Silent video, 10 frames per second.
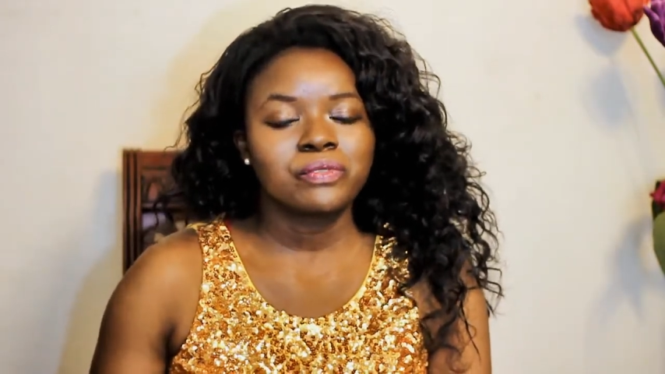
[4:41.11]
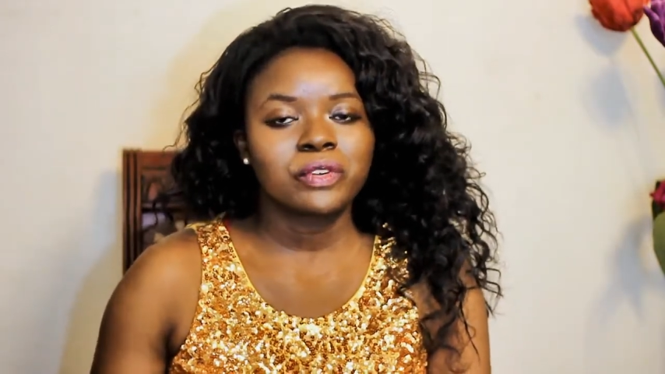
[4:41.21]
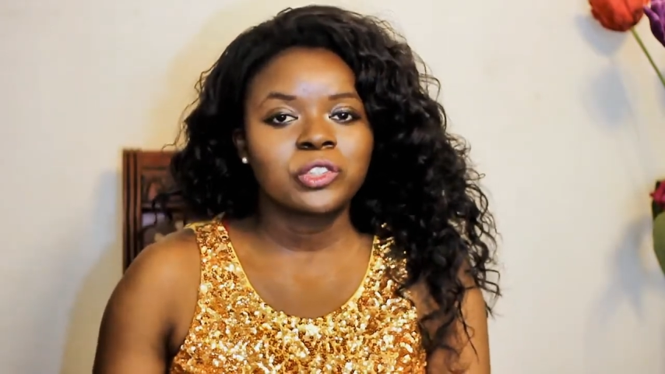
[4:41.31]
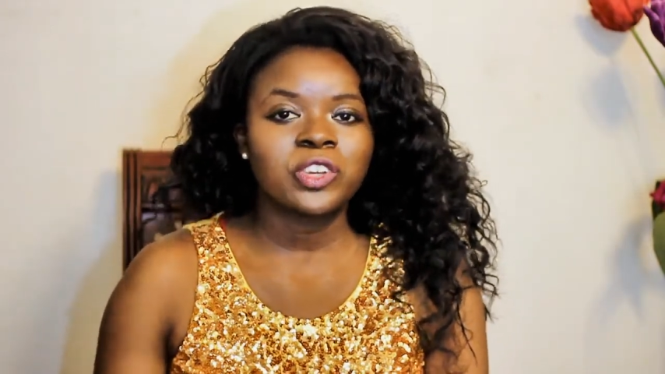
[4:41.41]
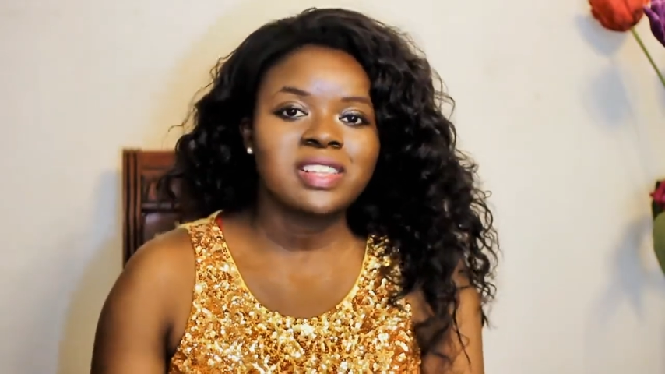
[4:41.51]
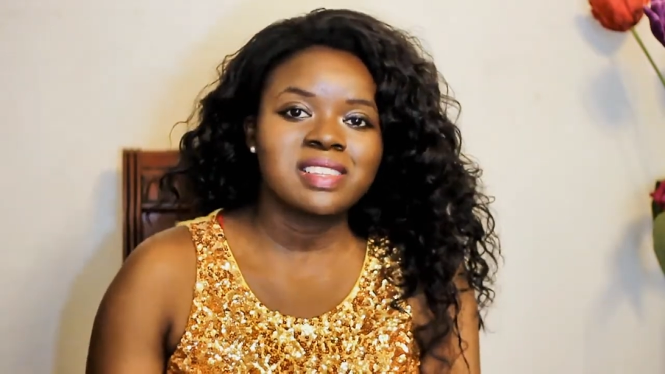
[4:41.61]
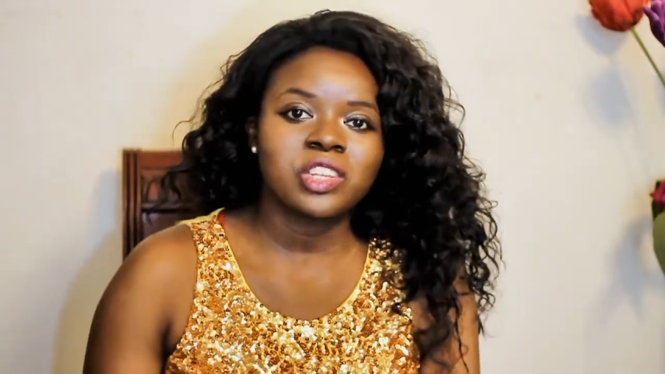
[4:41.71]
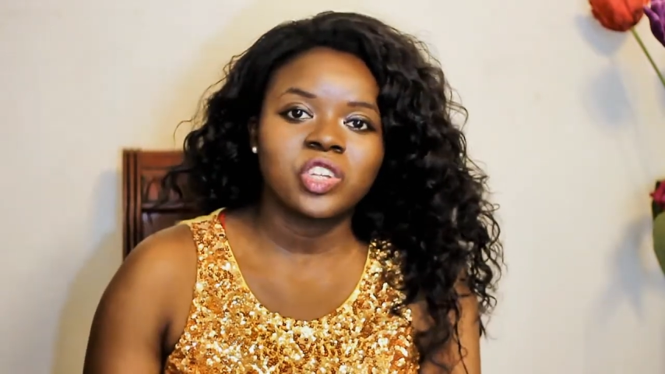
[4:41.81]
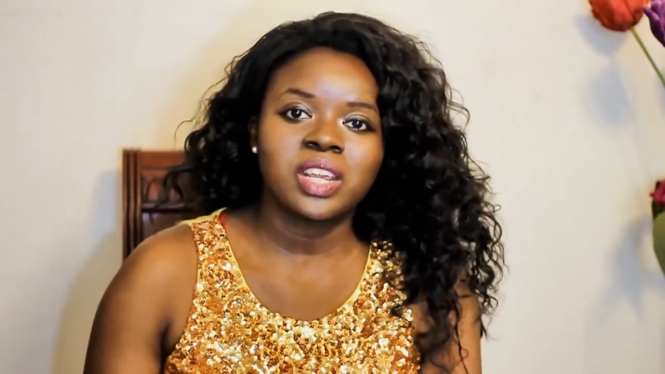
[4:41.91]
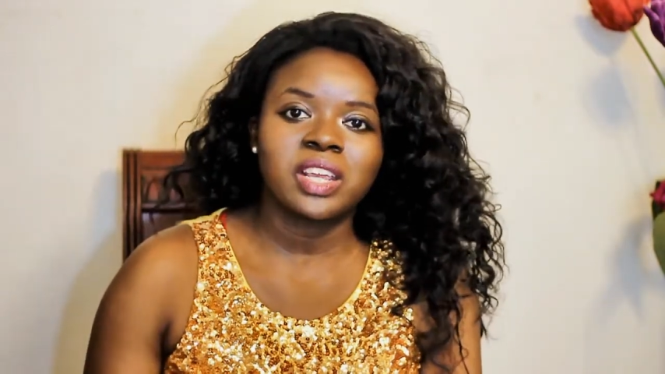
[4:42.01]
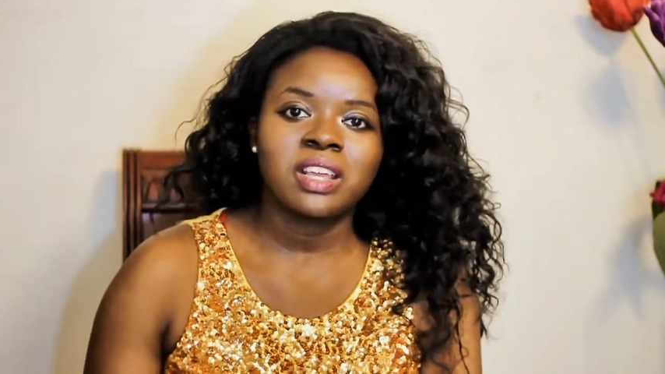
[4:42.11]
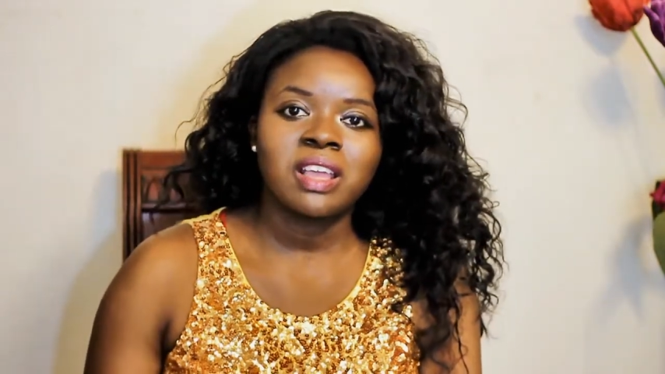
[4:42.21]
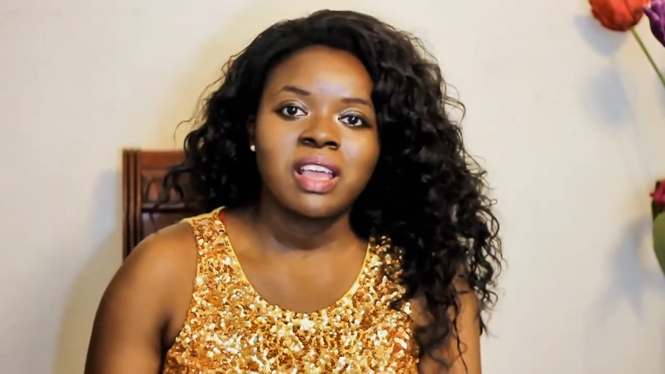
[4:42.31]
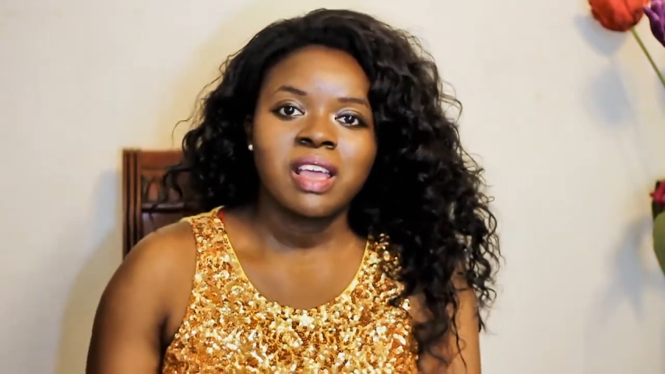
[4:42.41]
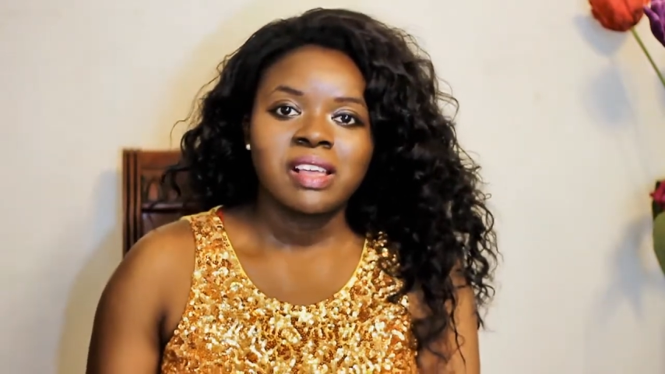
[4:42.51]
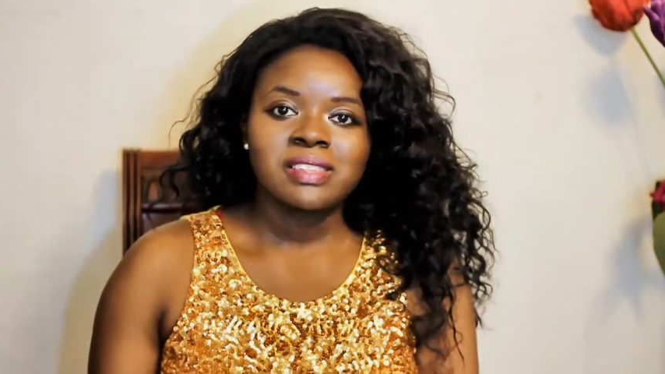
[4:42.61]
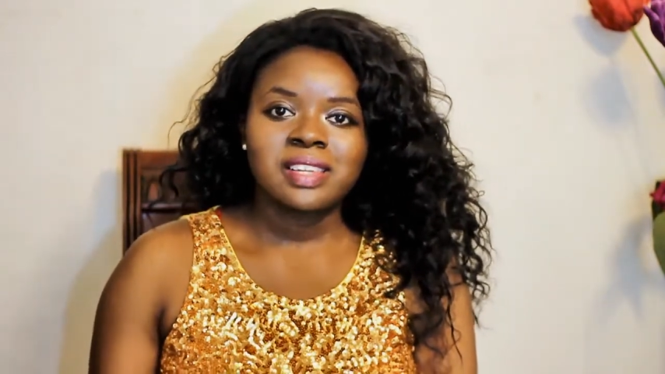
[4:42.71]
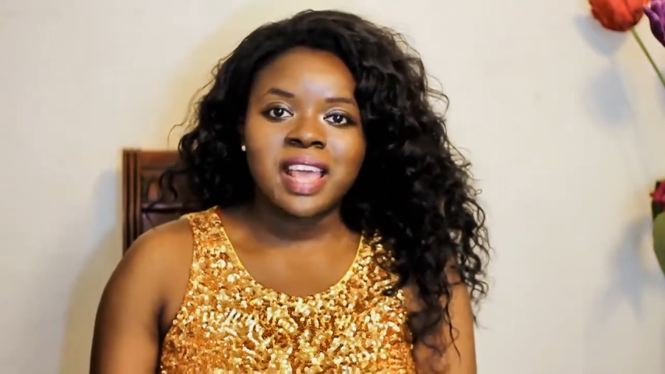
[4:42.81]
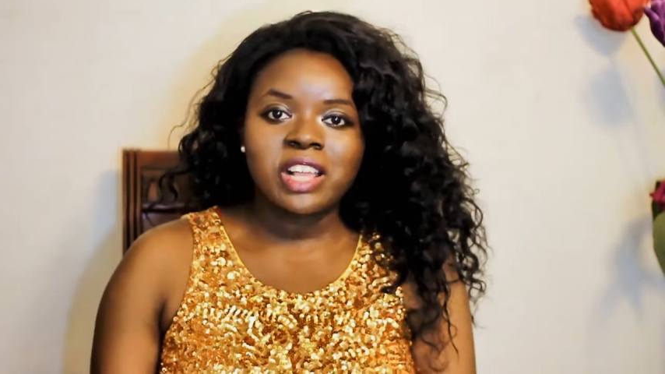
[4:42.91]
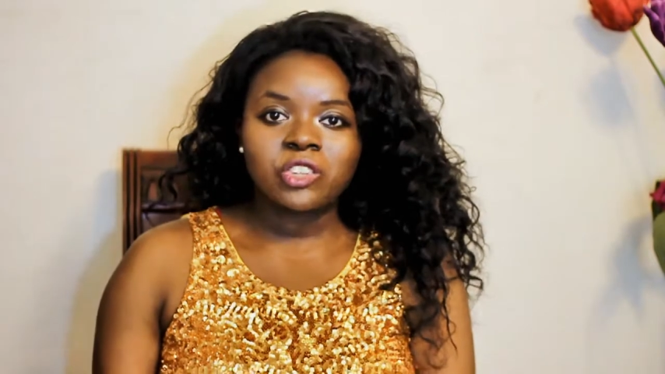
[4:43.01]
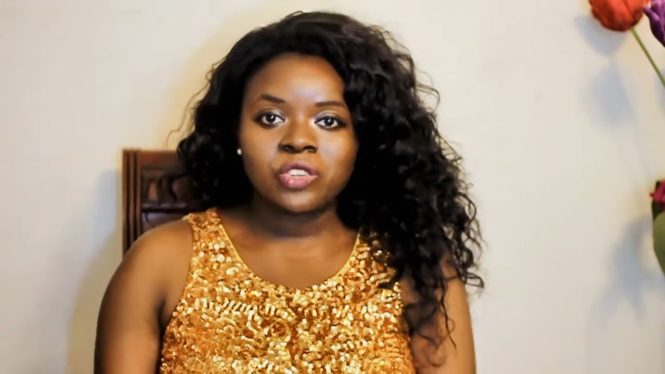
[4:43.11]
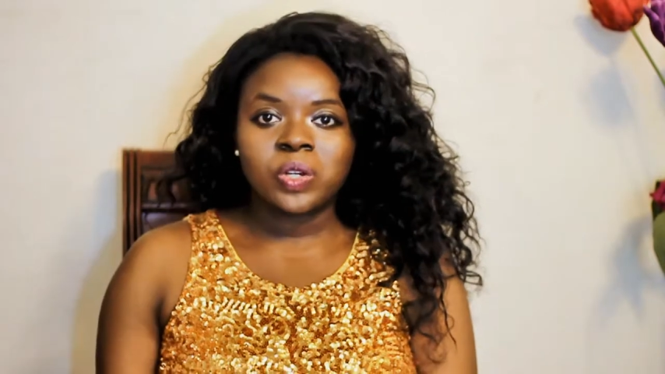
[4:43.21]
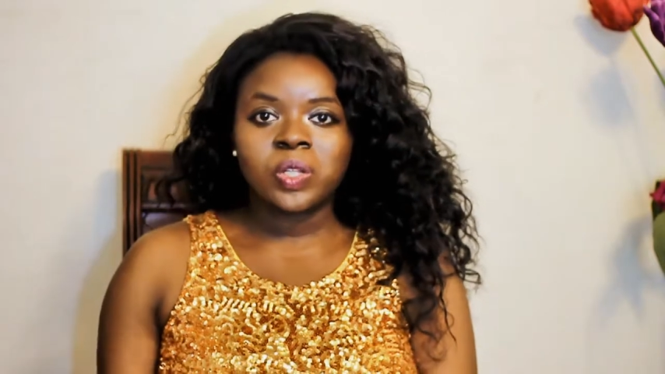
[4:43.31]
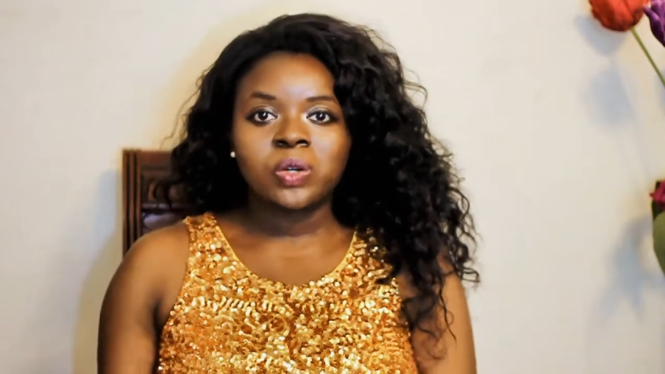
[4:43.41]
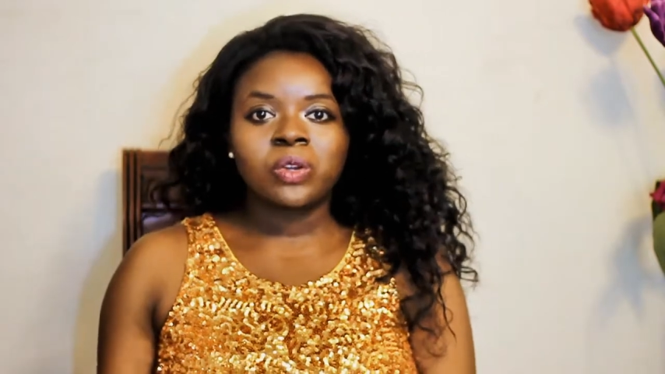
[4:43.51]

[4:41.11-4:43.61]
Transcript: for transitioning to natural,